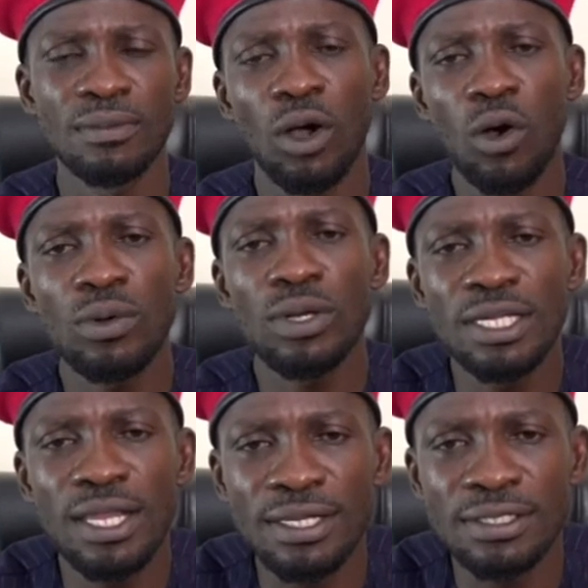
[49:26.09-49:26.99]
all
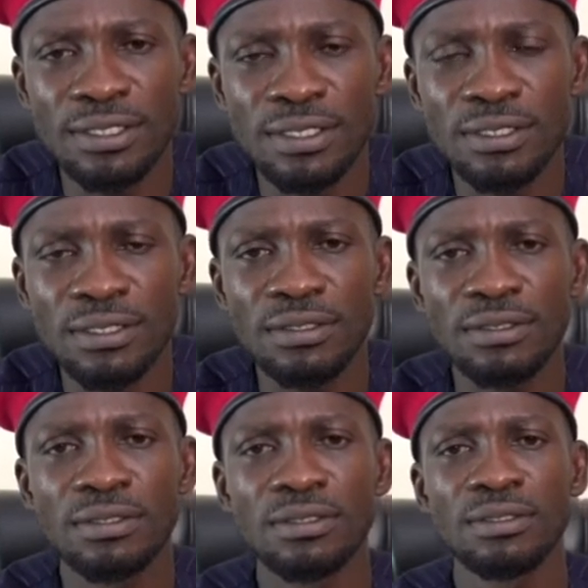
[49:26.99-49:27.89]
leaders,
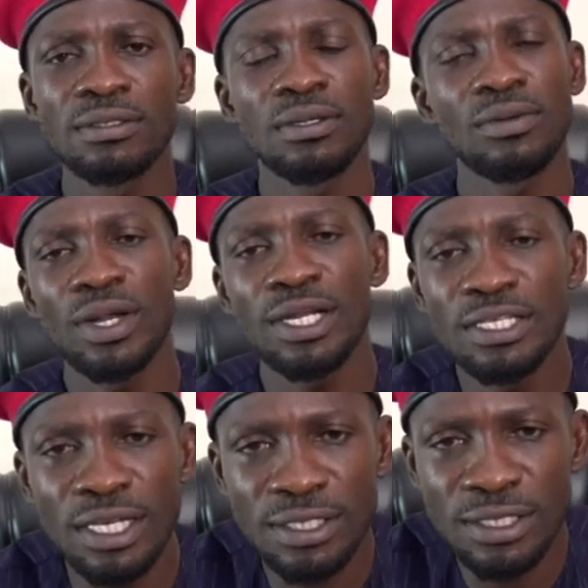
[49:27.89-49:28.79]

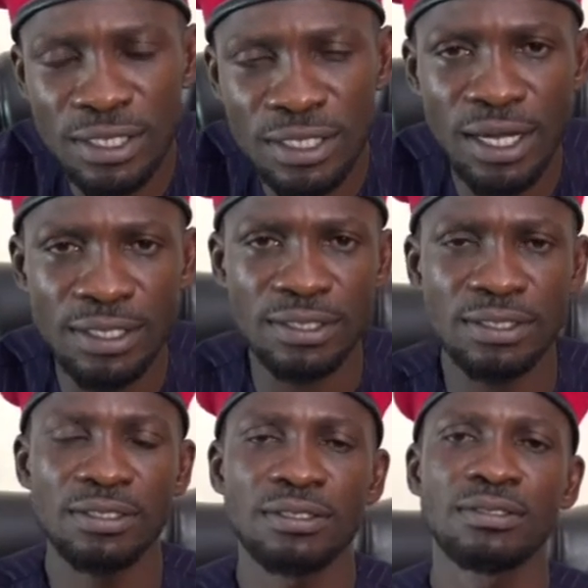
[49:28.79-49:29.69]
religious
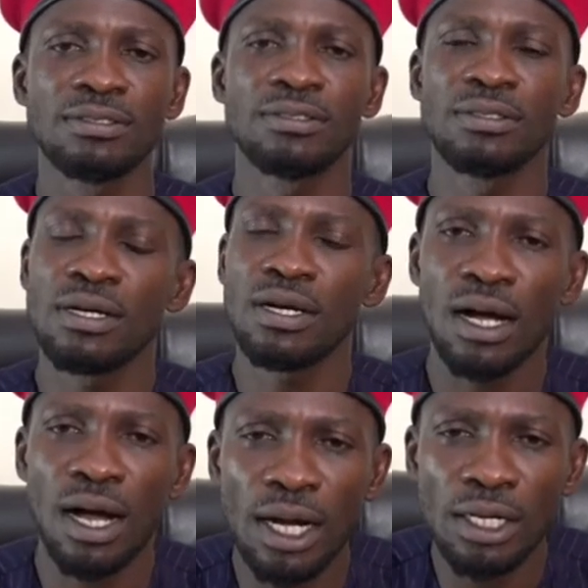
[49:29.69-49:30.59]
leaders,
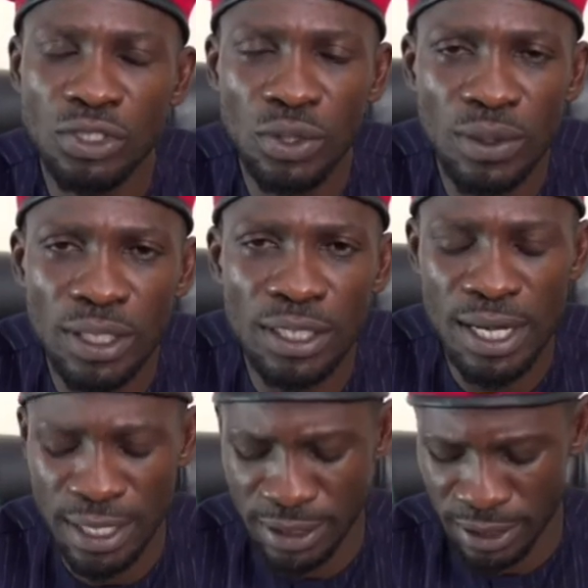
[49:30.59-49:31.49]
cultural
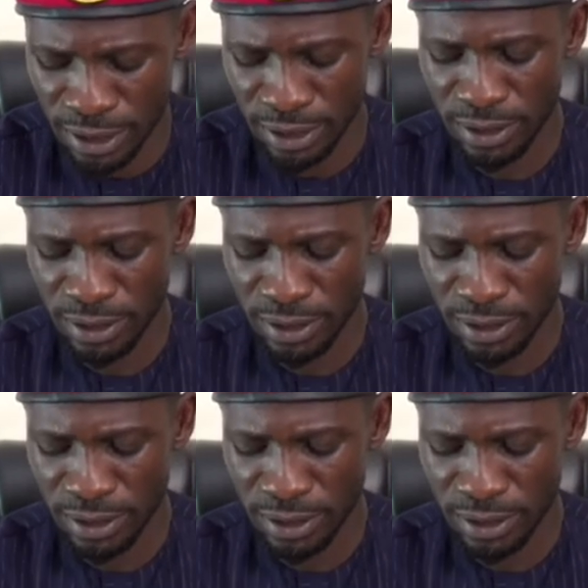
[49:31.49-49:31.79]
leaders,